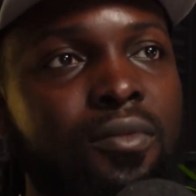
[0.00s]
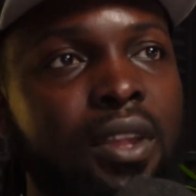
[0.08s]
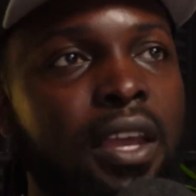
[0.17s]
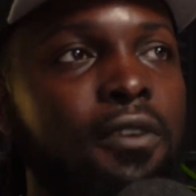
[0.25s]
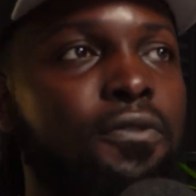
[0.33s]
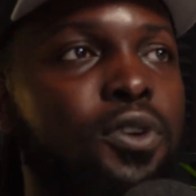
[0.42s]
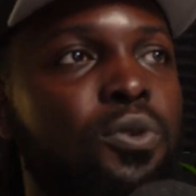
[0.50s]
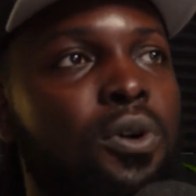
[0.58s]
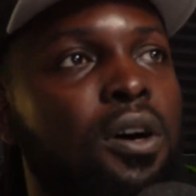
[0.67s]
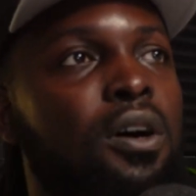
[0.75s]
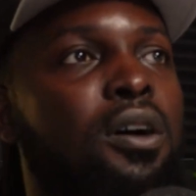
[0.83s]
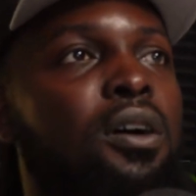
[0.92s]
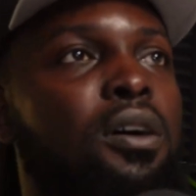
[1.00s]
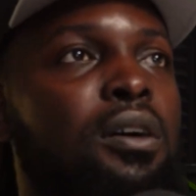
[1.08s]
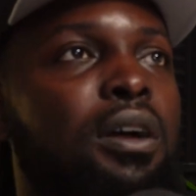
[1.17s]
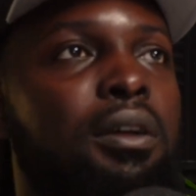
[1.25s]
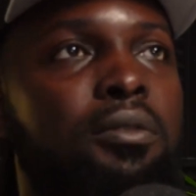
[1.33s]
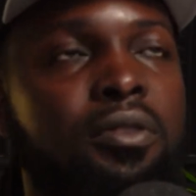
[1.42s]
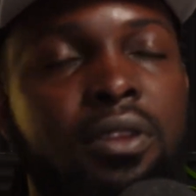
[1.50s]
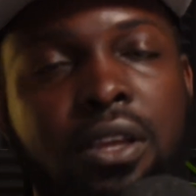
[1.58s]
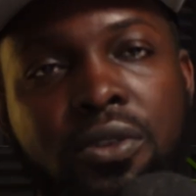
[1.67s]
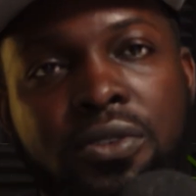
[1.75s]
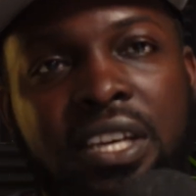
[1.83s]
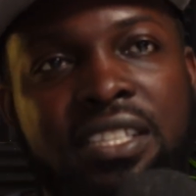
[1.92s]
if you are, and
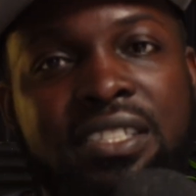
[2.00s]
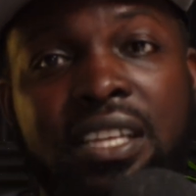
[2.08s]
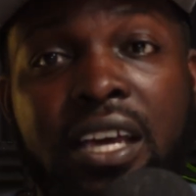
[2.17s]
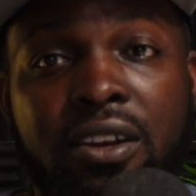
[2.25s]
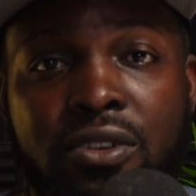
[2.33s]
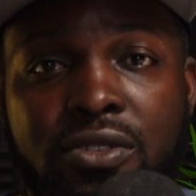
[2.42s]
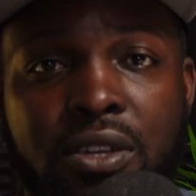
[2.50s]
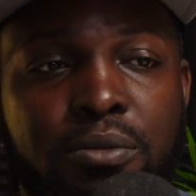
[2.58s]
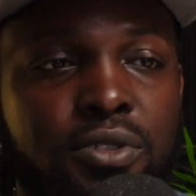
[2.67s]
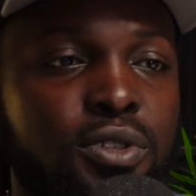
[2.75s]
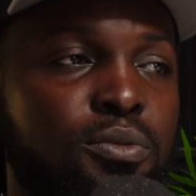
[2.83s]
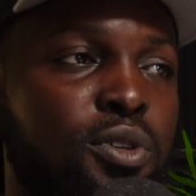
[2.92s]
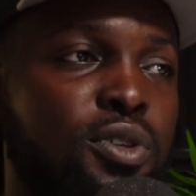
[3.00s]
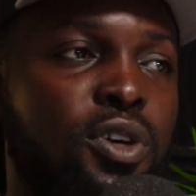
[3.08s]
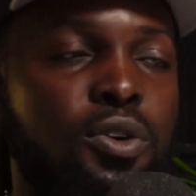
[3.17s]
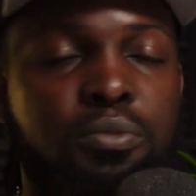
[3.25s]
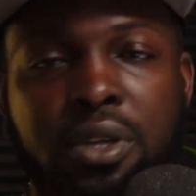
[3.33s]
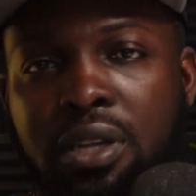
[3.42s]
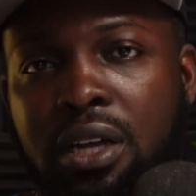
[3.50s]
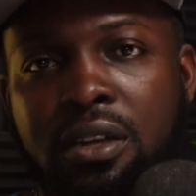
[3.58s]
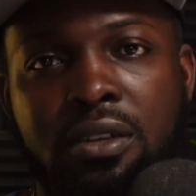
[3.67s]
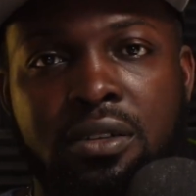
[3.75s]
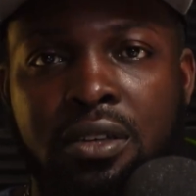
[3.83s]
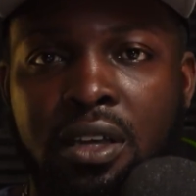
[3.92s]
you say standard, so I'm assuming you don't mean like
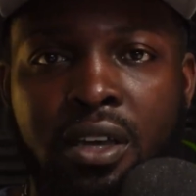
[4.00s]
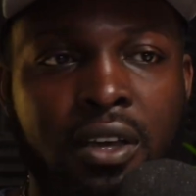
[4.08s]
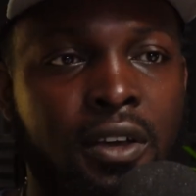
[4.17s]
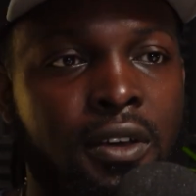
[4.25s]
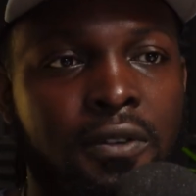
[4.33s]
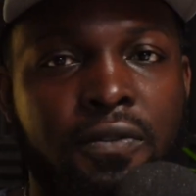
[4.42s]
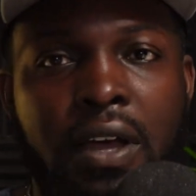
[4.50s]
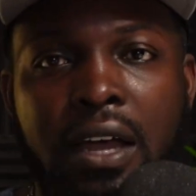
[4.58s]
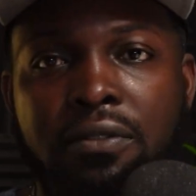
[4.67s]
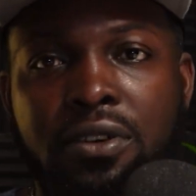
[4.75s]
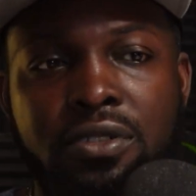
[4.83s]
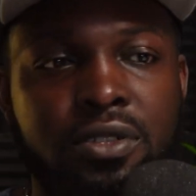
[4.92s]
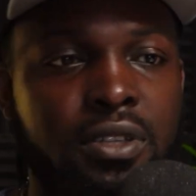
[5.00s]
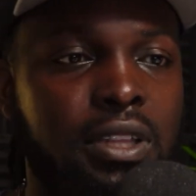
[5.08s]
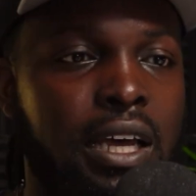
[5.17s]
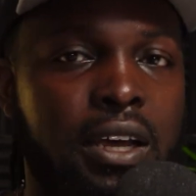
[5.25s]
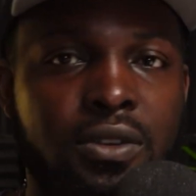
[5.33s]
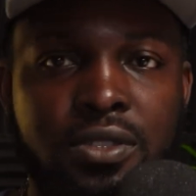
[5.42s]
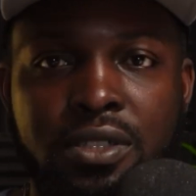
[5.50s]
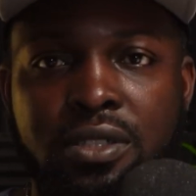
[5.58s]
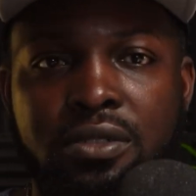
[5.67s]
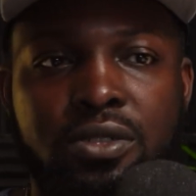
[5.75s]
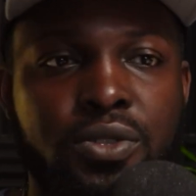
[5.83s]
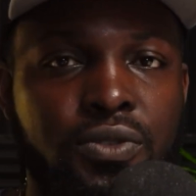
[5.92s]
a 500,
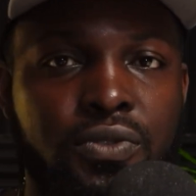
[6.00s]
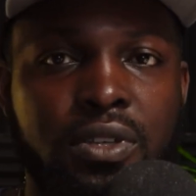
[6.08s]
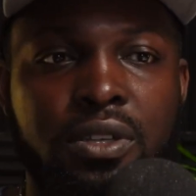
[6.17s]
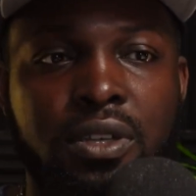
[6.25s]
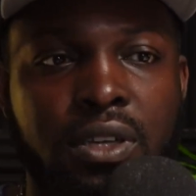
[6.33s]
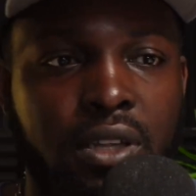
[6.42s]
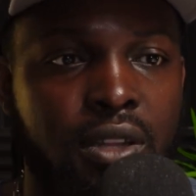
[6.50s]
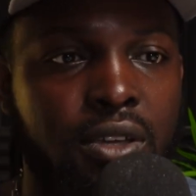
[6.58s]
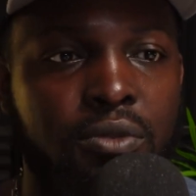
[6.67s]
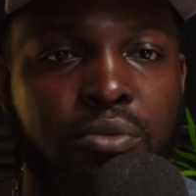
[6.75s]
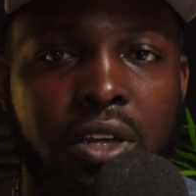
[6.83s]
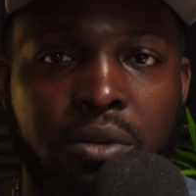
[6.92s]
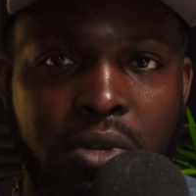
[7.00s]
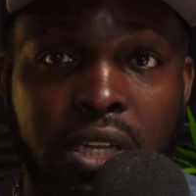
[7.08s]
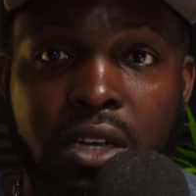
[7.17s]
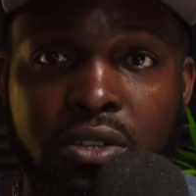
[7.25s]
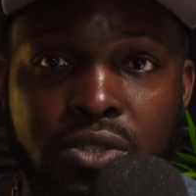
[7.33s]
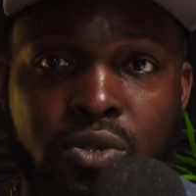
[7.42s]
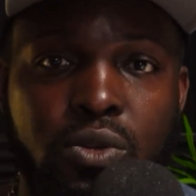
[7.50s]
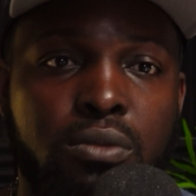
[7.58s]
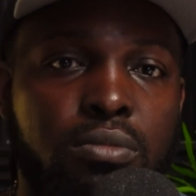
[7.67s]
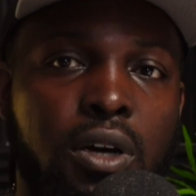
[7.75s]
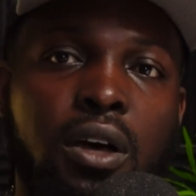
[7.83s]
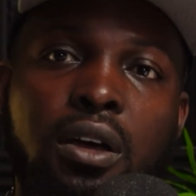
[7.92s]
1,000, 250. I think you probably mean like a
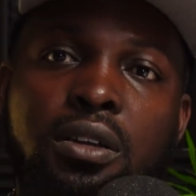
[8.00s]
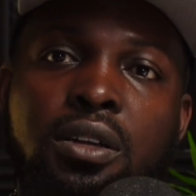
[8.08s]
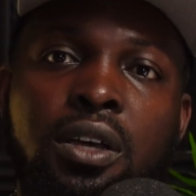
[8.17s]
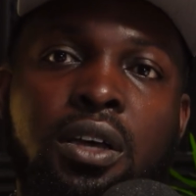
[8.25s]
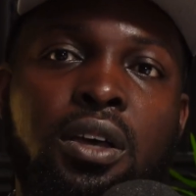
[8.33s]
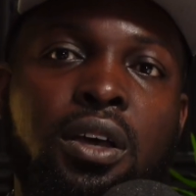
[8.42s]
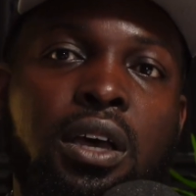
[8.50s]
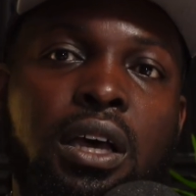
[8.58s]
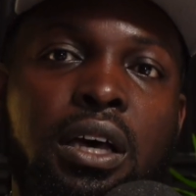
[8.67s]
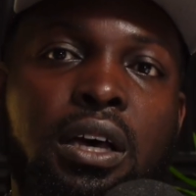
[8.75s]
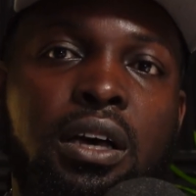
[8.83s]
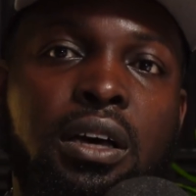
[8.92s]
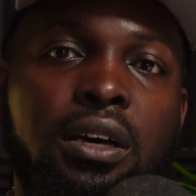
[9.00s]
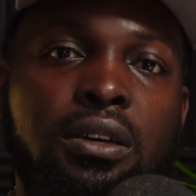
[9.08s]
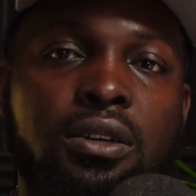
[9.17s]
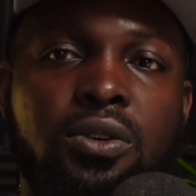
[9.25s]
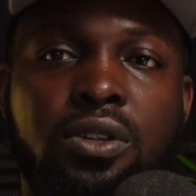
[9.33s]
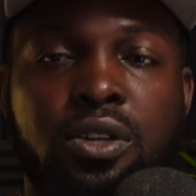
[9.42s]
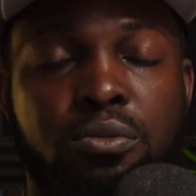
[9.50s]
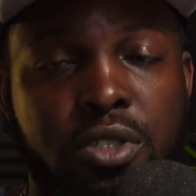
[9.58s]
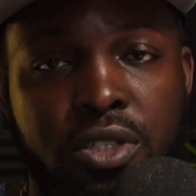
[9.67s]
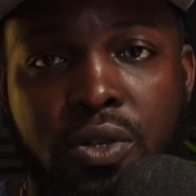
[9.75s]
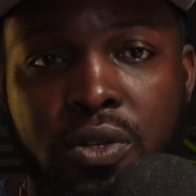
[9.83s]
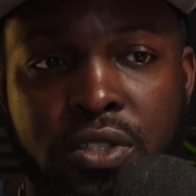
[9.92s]
store-bought Oklahoma
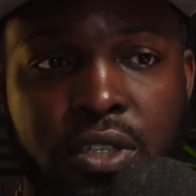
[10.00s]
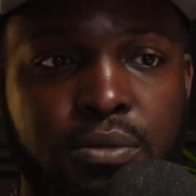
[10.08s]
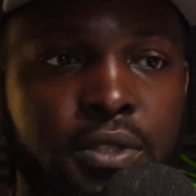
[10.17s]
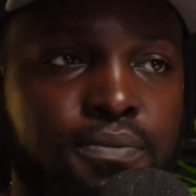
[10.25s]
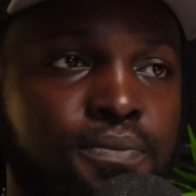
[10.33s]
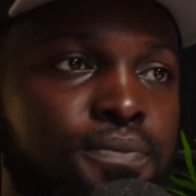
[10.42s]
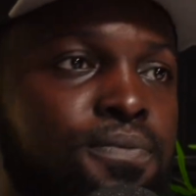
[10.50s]
Joe or something.